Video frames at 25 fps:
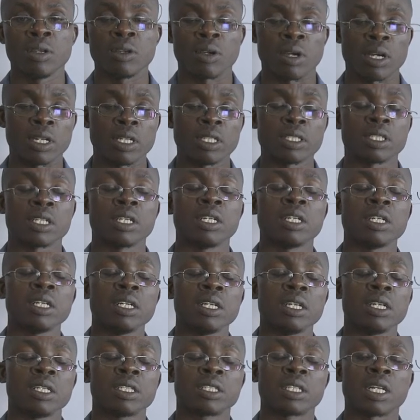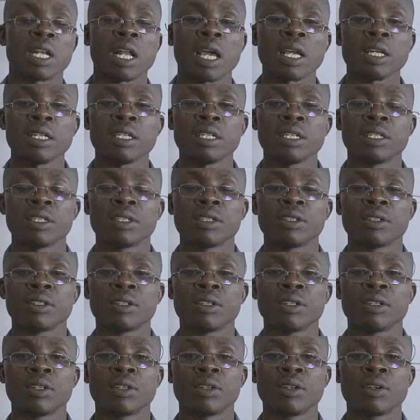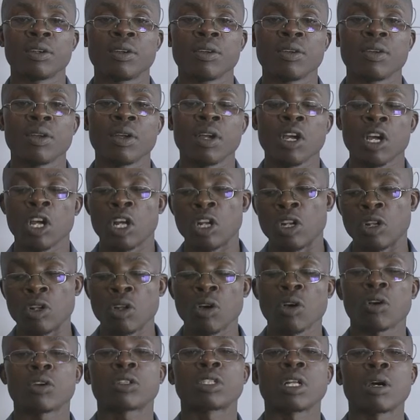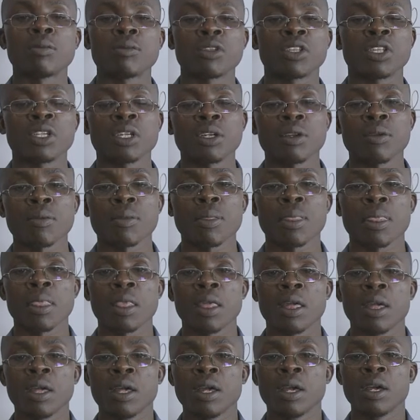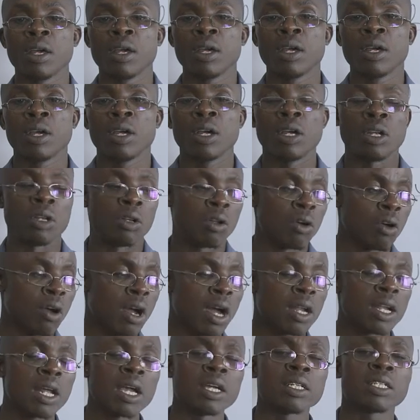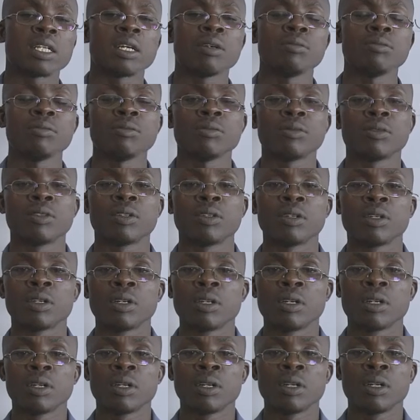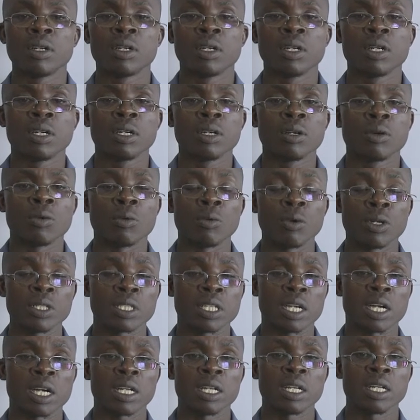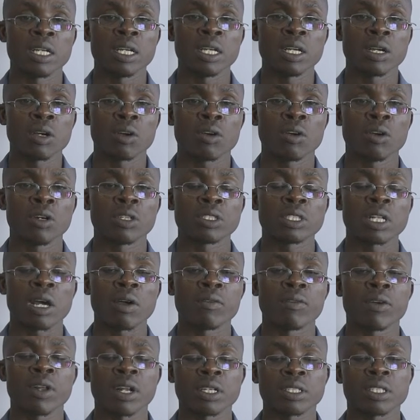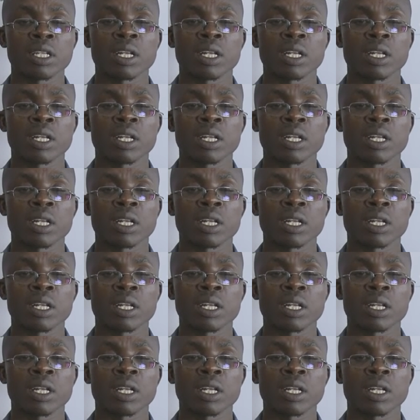You can easily slide, knock something, knock an item, which can cause a very